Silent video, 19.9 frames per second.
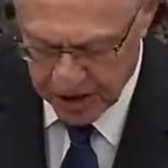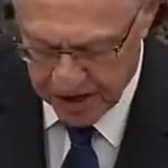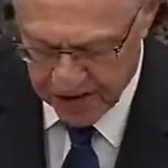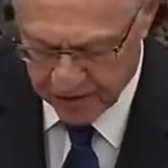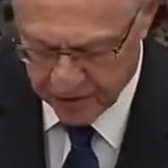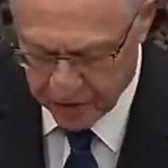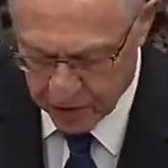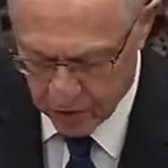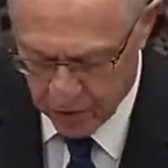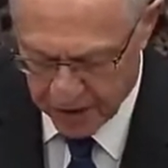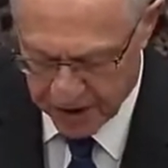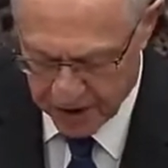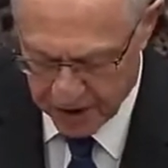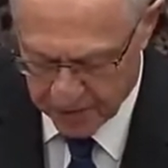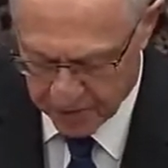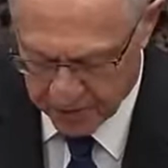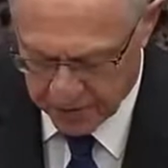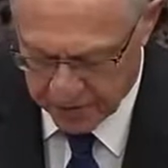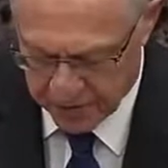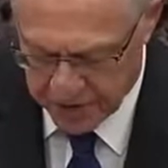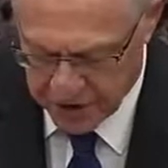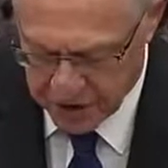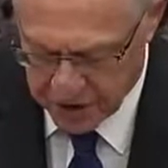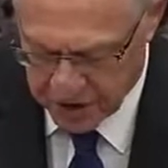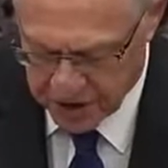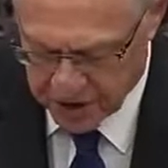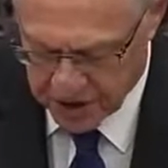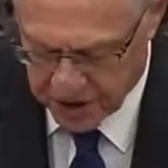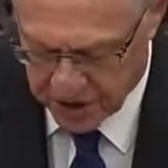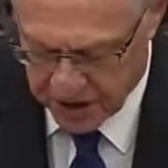every one of the
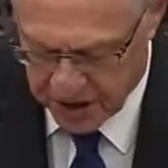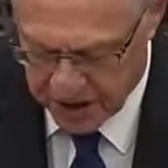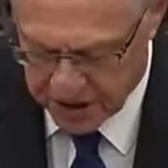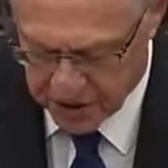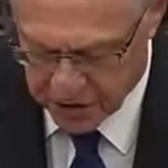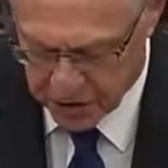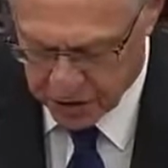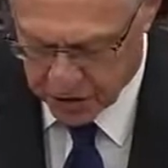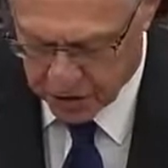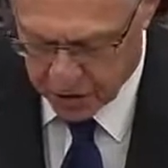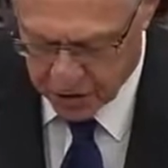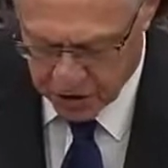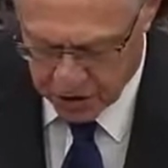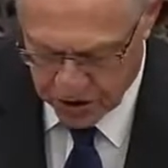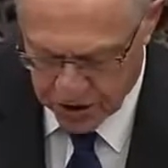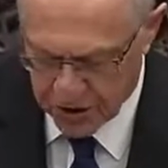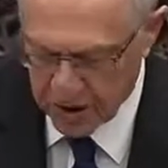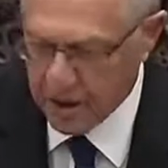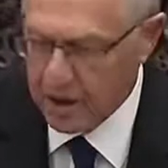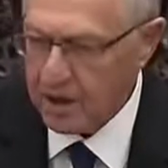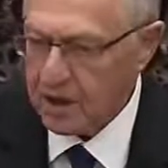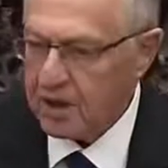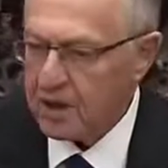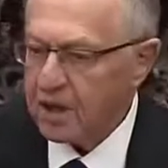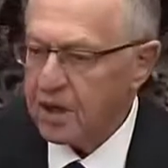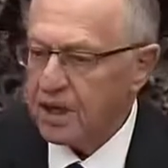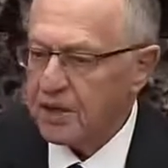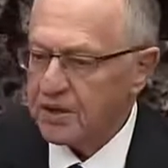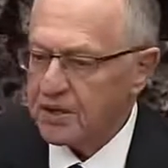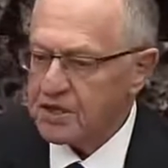provisions of the Constitution
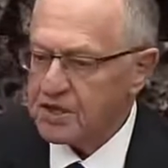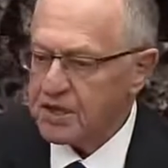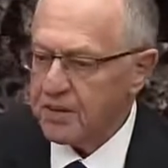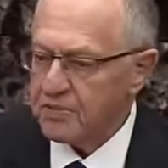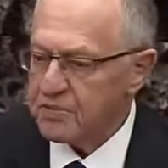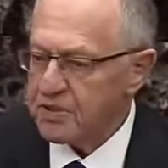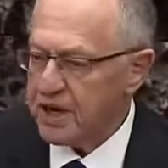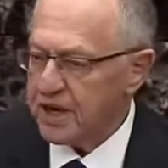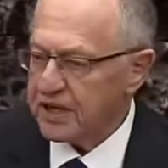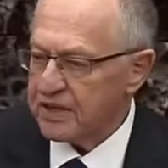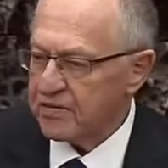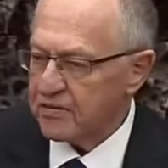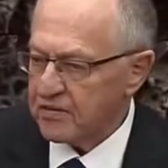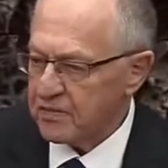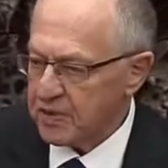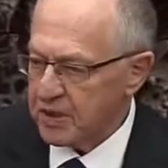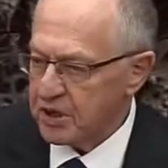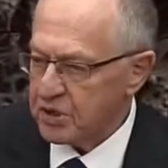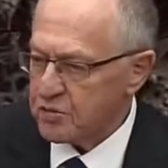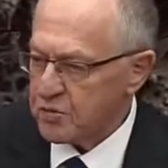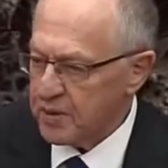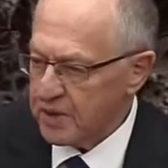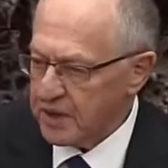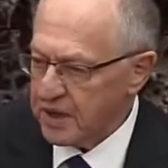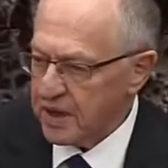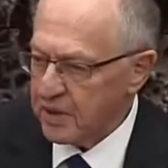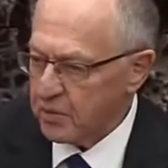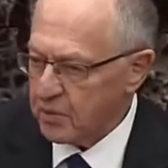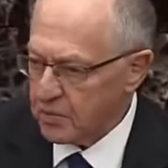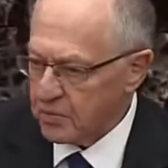on the subject of impeachment." And
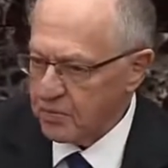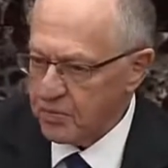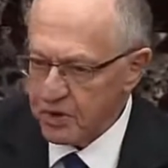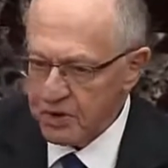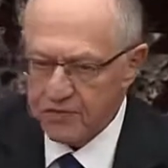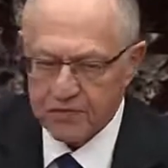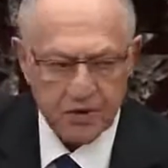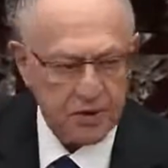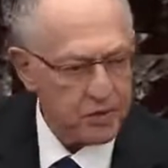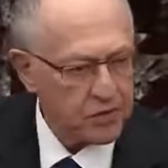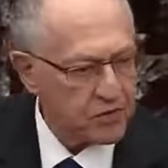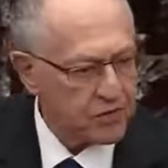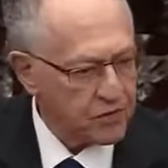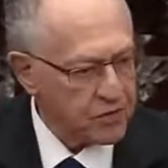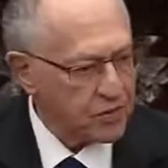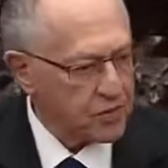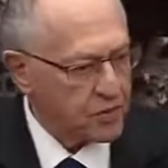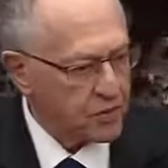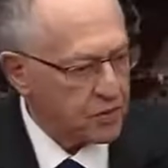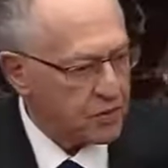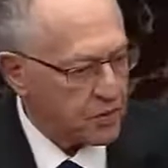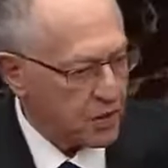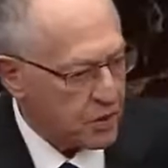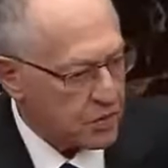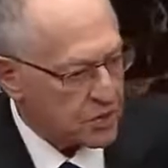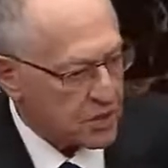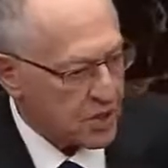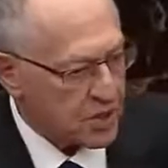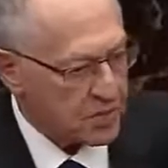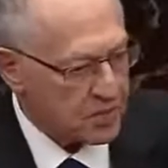I will briefly review
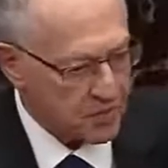those other